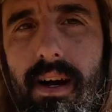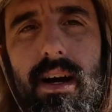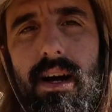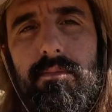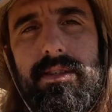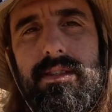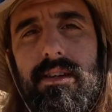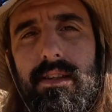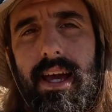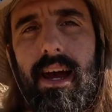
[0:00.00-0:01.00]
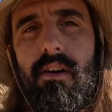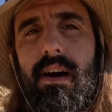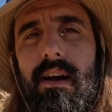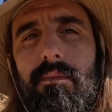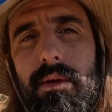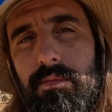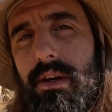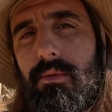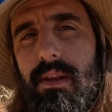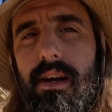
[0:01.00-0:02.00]
Up until now, I've been
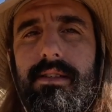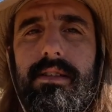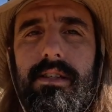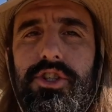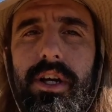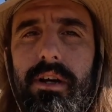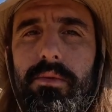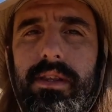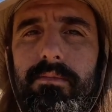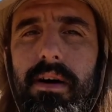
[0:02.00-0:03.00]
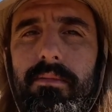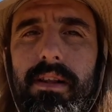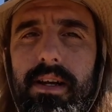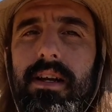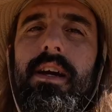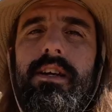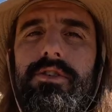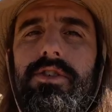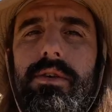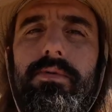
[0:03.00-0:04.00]
pretty reluctant to share it with the public
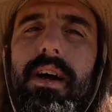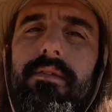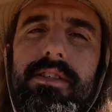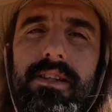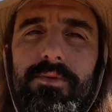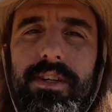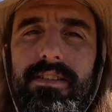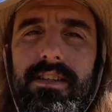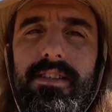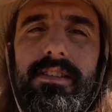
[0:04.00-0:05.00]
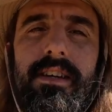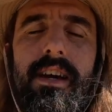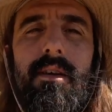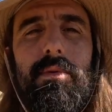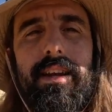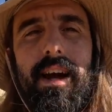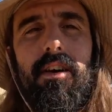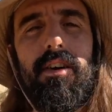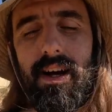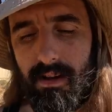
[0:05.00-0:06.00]
due to privacy reasons, but
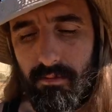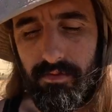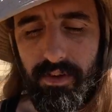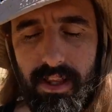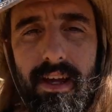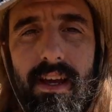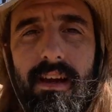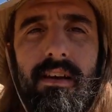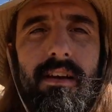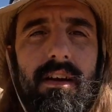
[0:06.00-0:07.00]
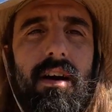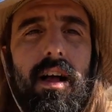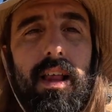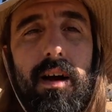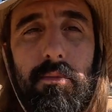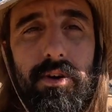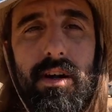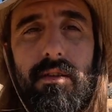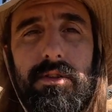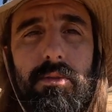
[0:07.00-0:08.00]
now I'm feeling a lot more
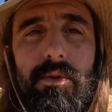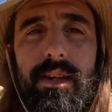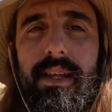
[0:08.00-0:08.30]
comfortable with